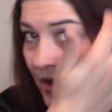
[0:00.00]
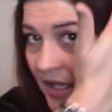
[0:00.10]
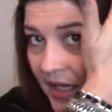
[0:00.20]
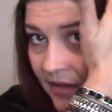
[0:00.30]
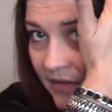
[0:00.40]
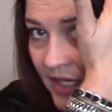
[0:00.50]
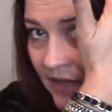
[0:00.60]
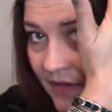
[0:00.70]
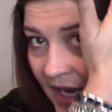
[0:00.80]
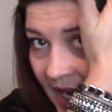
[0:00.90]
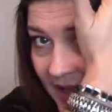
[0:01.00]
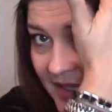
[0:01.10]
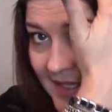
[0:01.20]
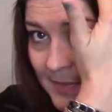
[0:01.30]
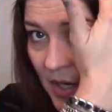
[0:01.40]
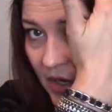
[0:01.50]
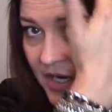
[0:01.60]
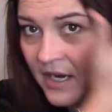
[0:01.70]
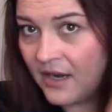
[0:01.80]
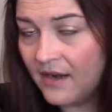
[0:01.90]
Like if I had this part
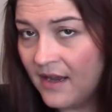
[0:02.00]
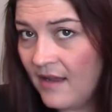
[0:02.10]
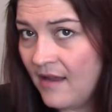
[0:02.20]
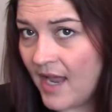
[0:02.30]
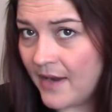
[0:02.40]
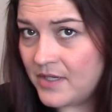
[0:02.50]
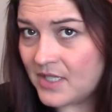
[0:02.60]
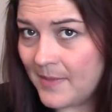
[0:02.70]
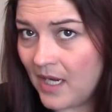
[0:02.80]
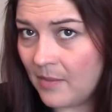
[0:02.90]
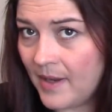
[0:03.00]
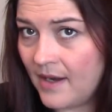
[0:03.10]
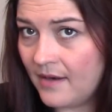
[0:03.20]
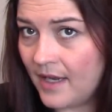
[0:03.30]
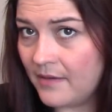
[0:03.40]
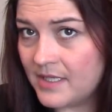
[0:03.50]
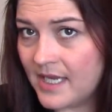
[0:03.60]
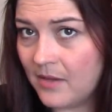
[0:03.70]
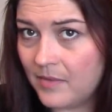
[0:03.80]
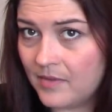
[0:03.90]
here, I would just make a part, I would
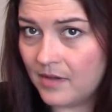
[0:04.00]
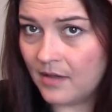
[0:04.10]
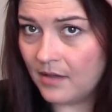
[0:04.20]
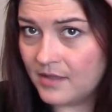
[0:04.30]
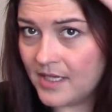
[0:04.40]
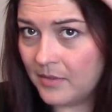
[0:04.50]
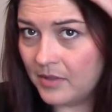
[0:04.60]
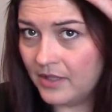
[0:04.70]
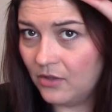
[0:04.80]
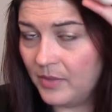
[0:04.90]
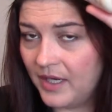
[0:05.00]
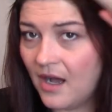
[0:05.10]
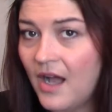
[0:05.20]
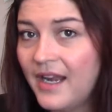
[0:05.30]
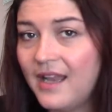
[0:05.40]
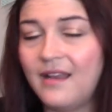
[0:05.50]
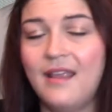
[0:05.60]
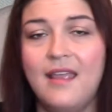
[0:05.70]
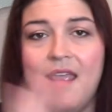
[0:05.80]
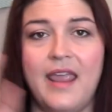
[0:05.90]
dab a little bit on it,
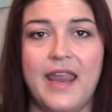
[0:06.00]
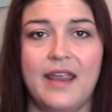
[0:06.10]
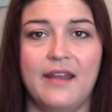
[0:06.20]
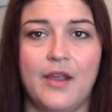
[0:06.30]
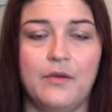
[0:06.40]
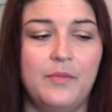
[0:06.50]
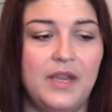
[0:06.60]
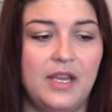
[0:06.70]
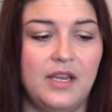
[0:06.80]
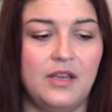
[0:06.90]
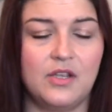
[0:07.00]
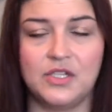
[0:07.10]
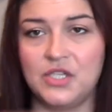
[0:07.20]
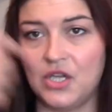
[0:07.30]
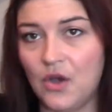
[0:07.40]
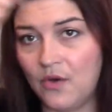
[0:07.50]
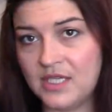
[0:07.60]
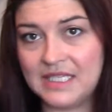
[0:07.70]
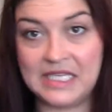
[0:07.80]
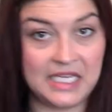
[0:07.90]
and I would be good to go
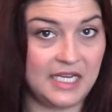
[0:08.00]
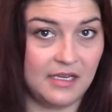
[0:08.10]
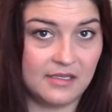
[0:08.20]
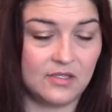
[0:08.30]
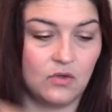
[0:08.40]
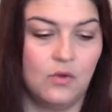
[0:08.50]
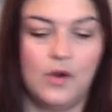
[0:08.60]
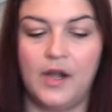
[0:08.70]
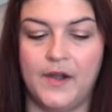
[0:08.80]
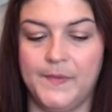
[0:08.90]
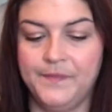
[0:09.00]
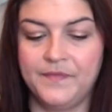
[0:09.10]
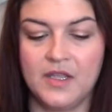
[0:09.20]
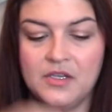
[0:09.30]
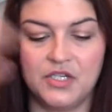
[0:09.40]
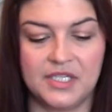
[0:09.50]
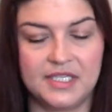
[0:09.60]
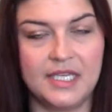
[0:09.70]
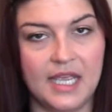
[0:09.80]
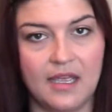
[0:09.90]
to tease or
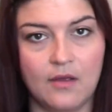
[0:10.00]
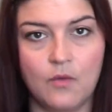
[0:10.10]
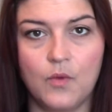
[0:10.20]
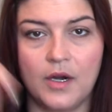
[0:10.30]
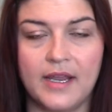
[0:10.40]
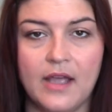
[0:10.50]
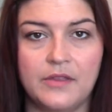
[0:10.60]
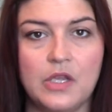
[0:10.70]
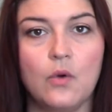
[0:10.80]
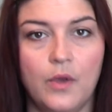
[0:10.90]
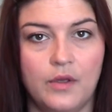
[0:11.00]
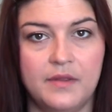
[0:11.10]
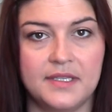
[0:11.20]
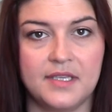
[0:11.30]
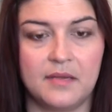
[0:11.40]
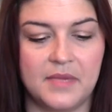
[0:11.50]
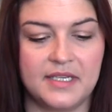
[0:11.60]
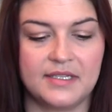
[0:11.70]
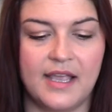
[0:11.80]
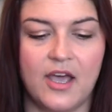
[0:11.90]
just to work out the oil that's on my
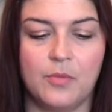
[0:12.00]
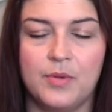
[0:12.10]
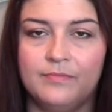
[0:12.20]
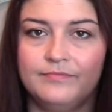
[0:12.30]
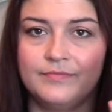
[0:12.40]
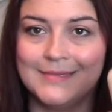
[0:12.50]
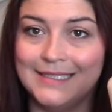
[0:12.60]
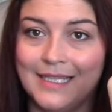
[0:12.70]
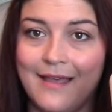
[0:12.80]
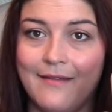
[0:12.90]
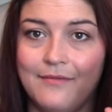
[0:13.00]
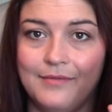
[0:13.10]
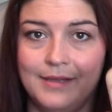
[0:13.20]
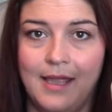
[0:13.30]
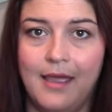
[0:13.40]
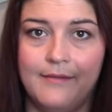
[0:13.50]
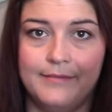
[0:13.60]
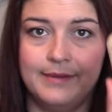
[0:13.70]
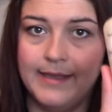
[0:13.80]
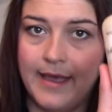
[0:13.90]
scalp. Love,
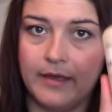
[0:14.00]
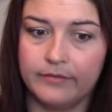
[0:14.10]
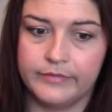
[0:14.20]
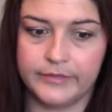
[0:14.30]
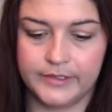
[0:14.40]
love, love.